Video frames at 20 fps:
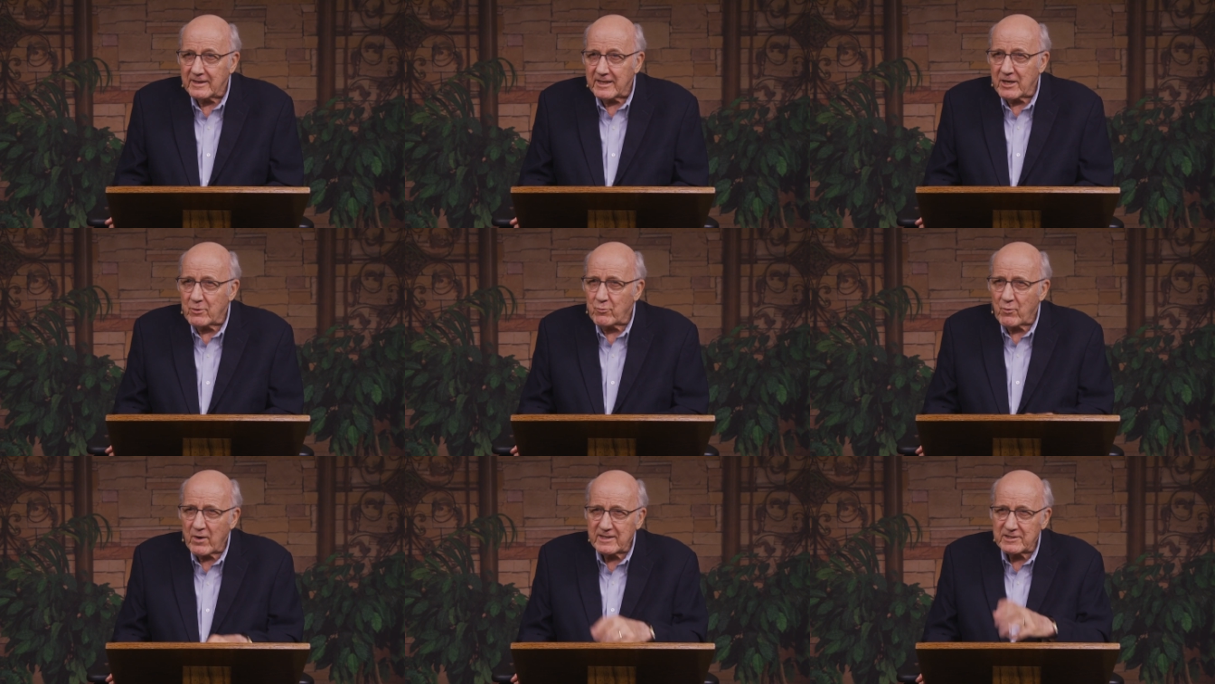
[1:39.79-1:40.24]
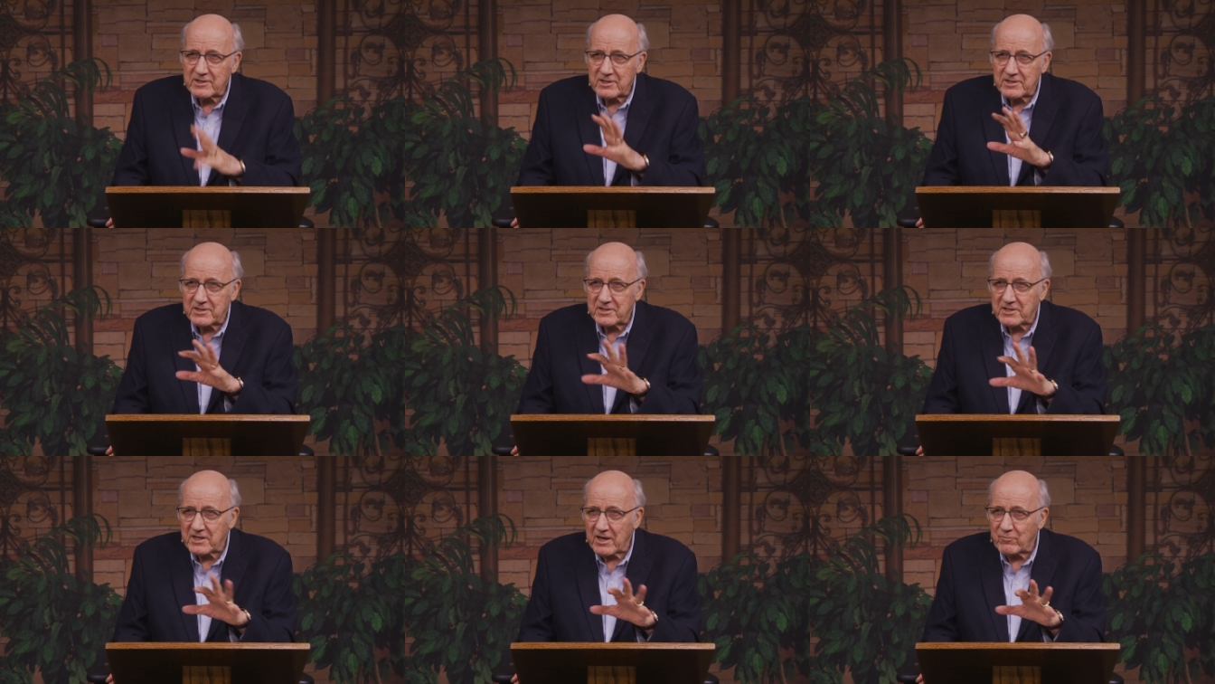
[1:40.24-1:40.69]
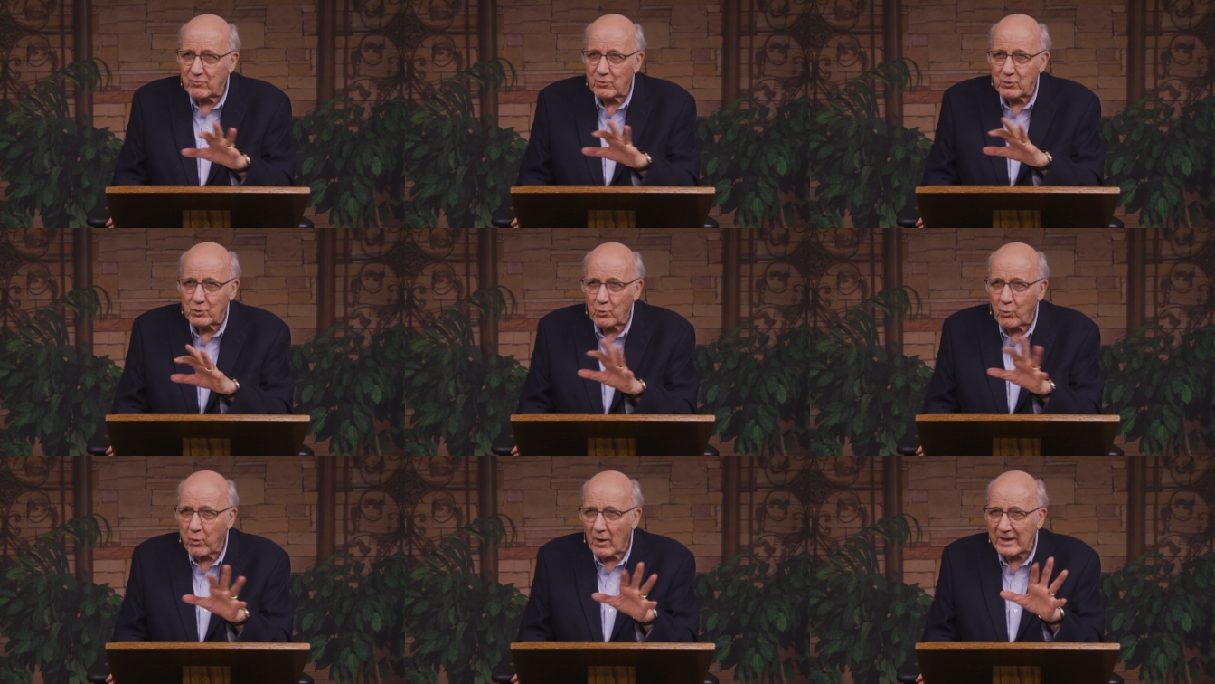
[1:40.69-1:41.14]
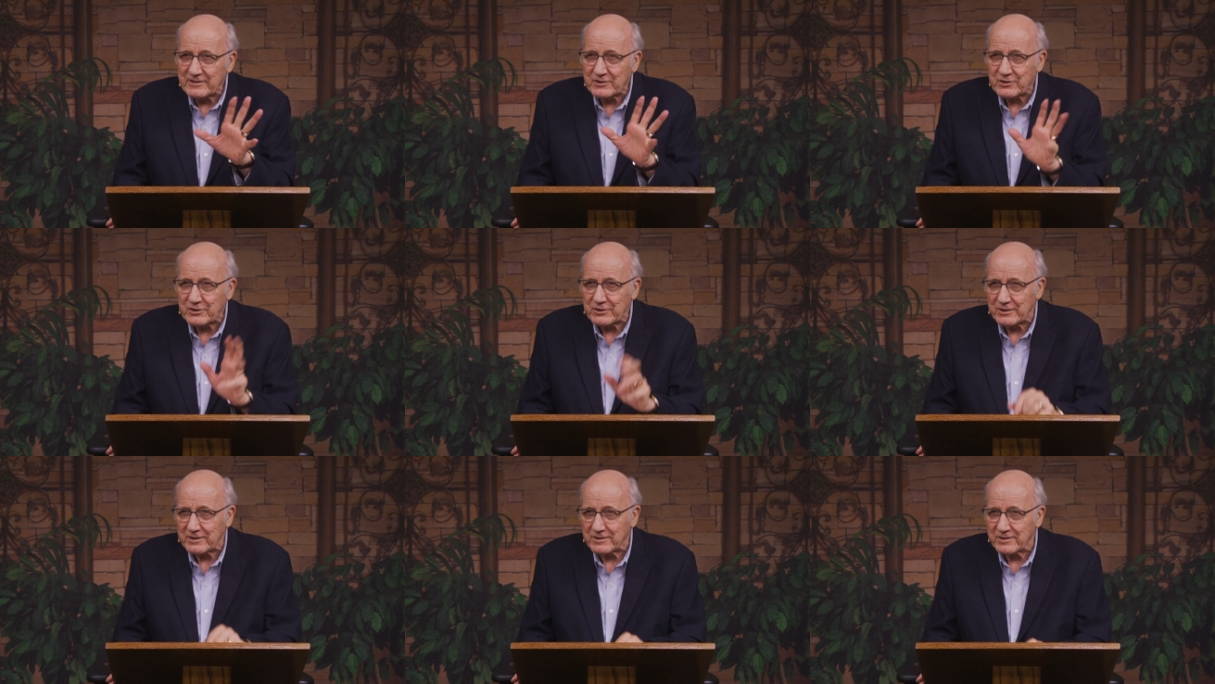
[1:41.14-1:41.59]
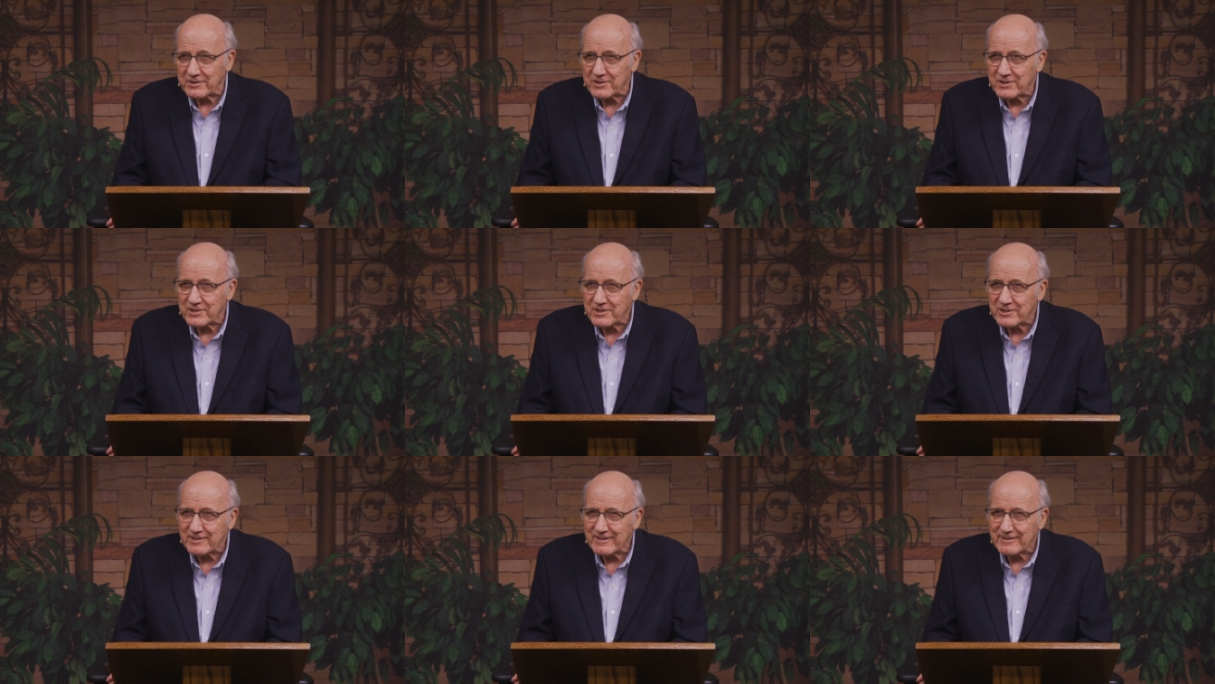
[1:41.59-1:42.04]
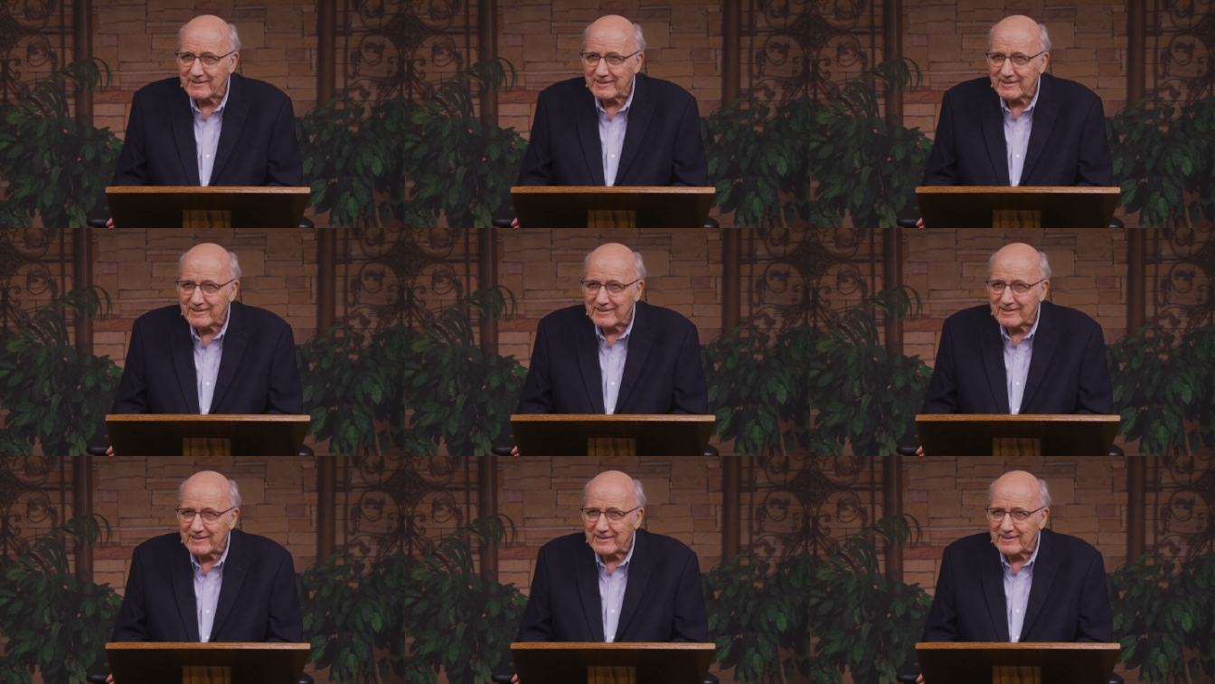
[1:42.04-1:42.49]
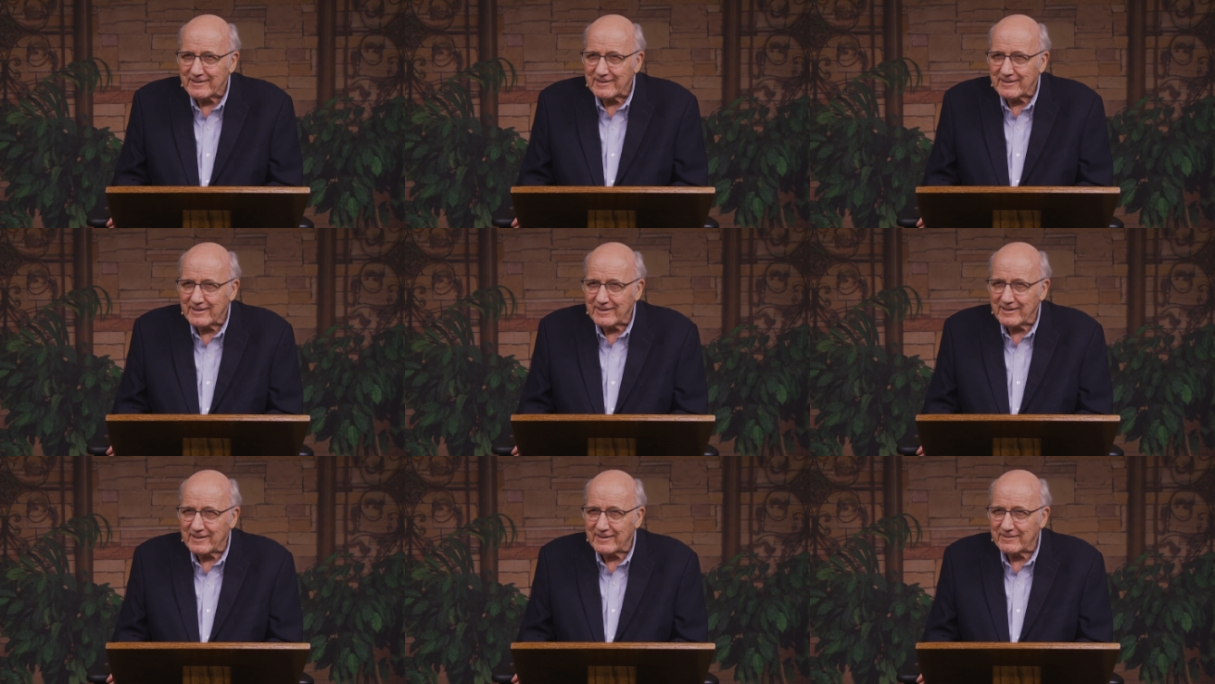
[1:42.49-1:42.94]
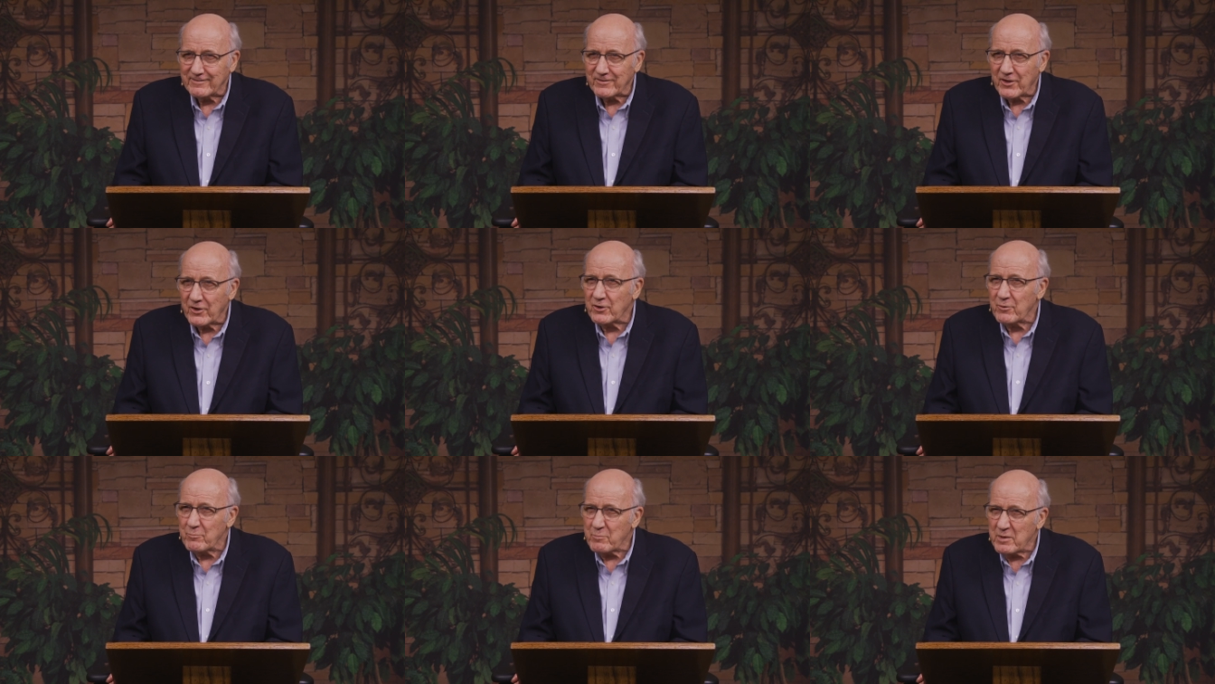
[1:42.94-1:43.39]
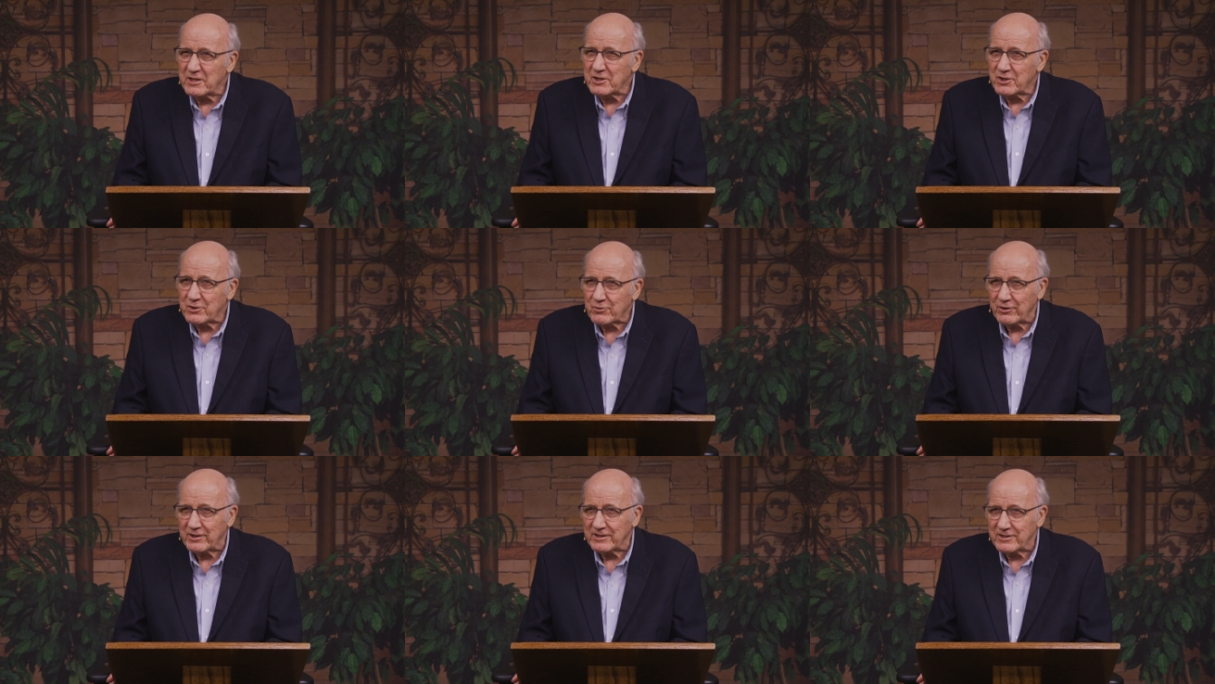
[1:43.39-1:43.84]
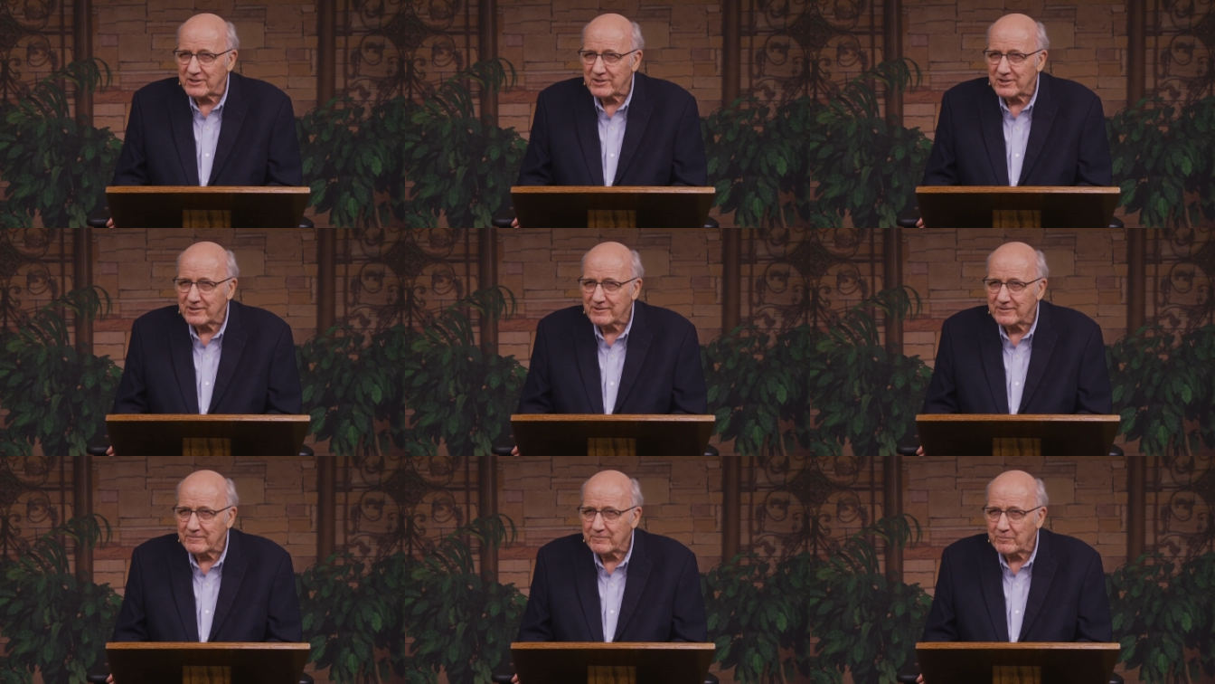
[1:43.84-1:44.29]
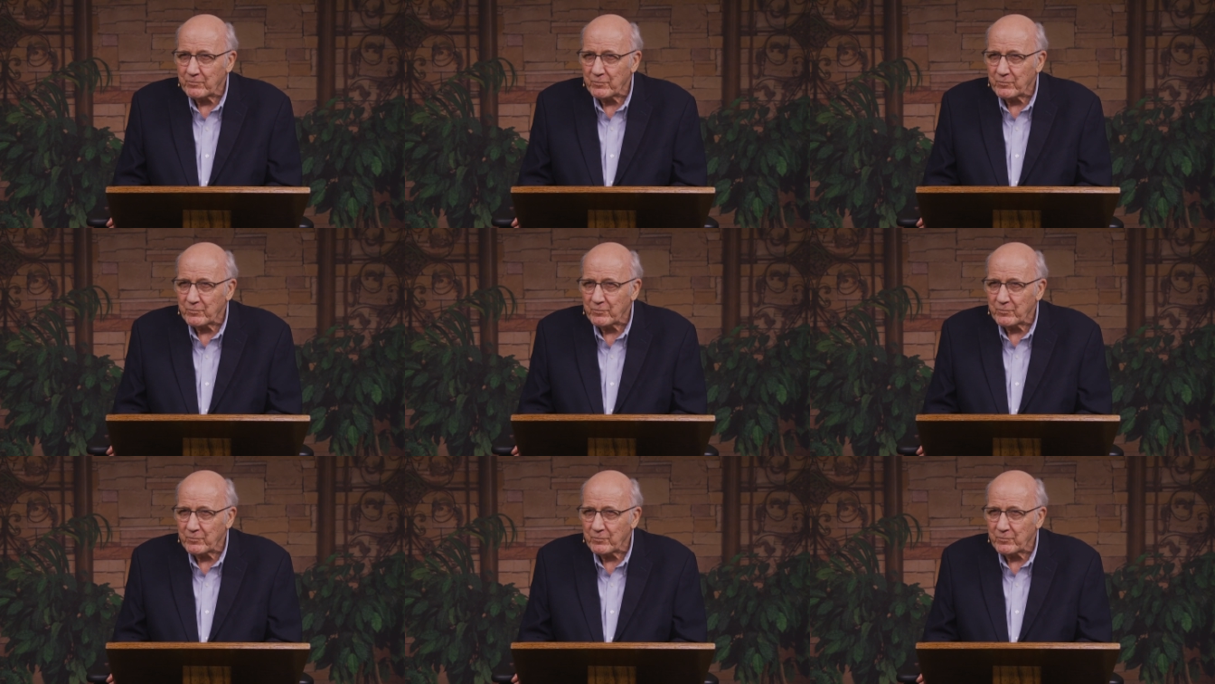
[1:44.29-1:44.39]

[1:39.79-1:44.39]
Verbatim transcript: he raises several questions uh, that are mysteries.